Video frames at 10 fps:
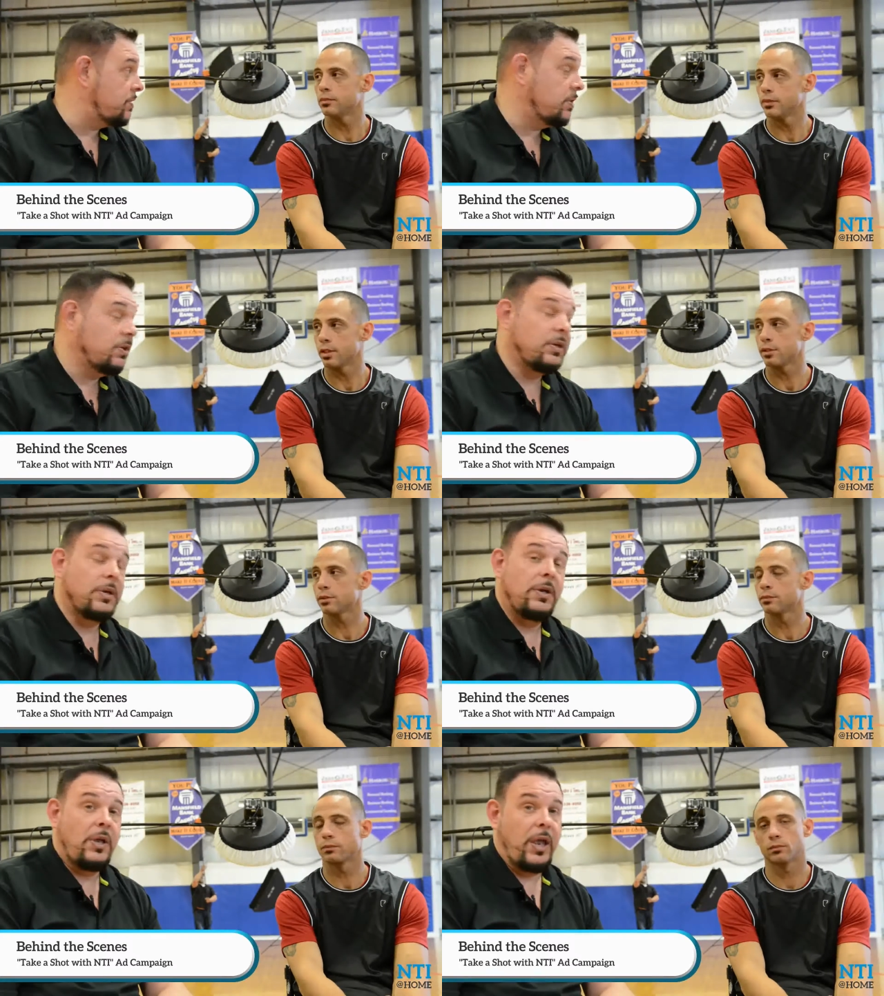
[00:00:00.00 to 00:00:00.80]

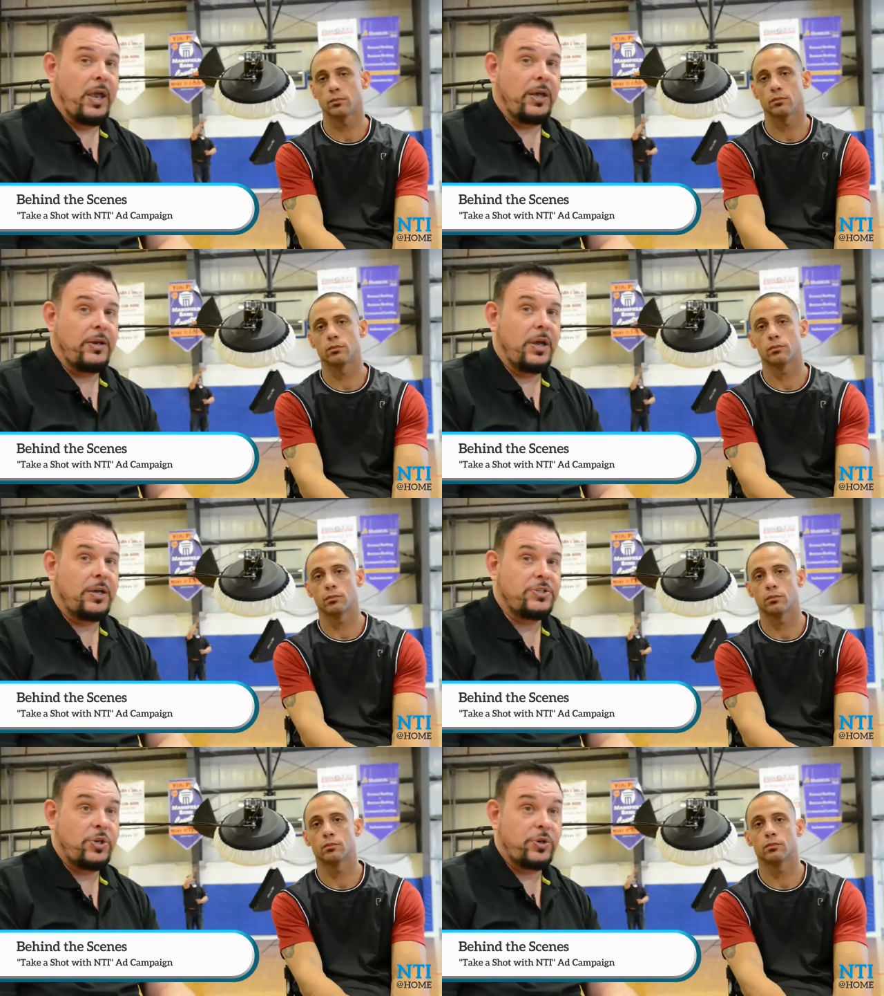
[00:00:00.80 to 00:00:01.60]
Speaker 1: Yes. And
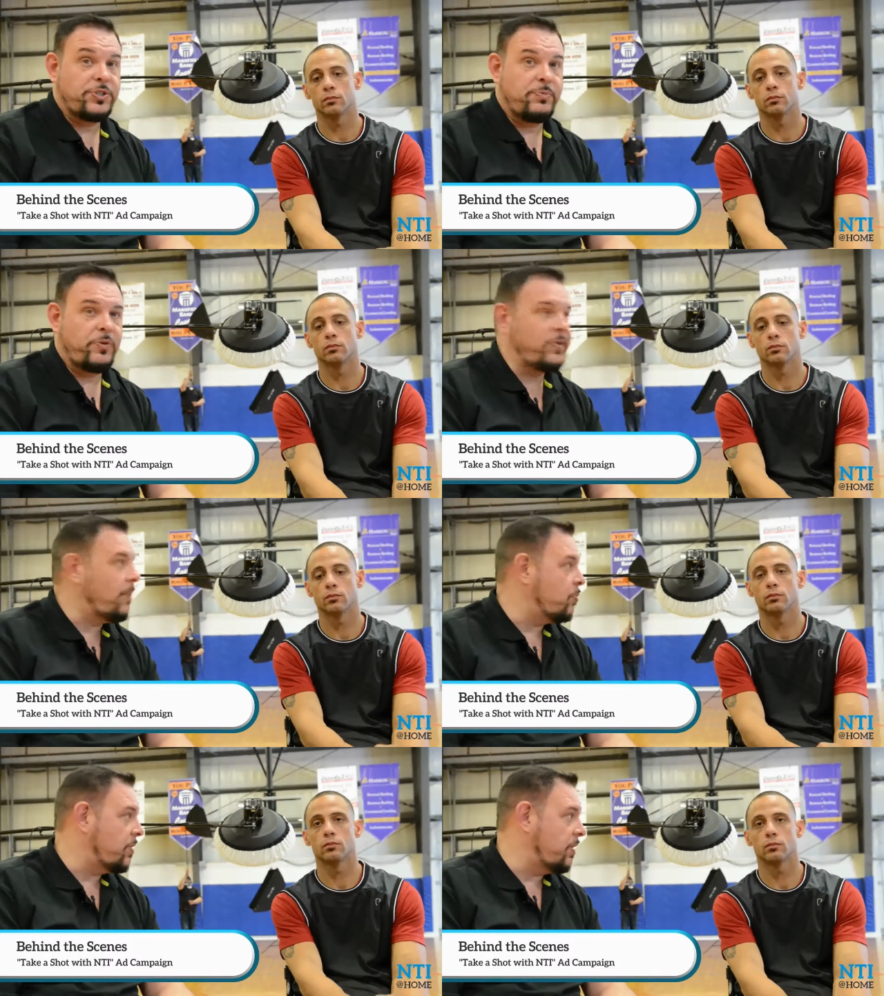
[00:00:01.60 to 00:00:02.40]
uh, she also moved
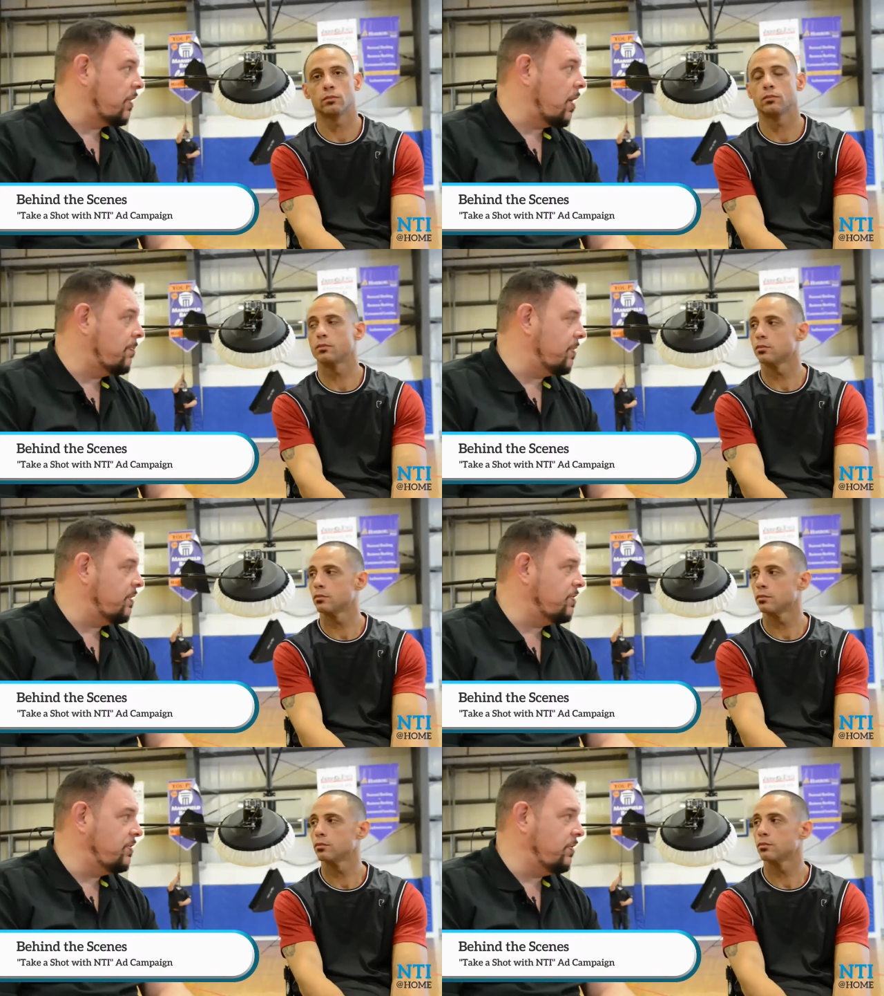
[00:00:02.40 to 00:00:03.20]
up within the
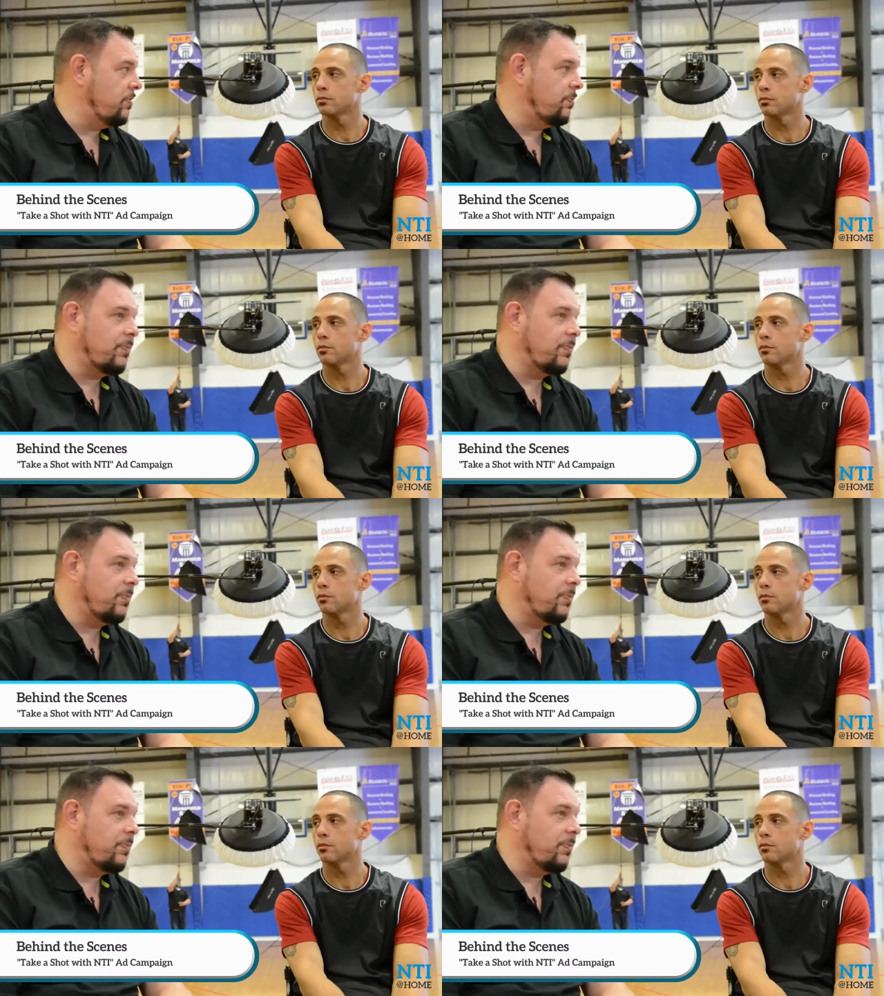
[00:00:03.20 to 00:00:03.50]
company, too.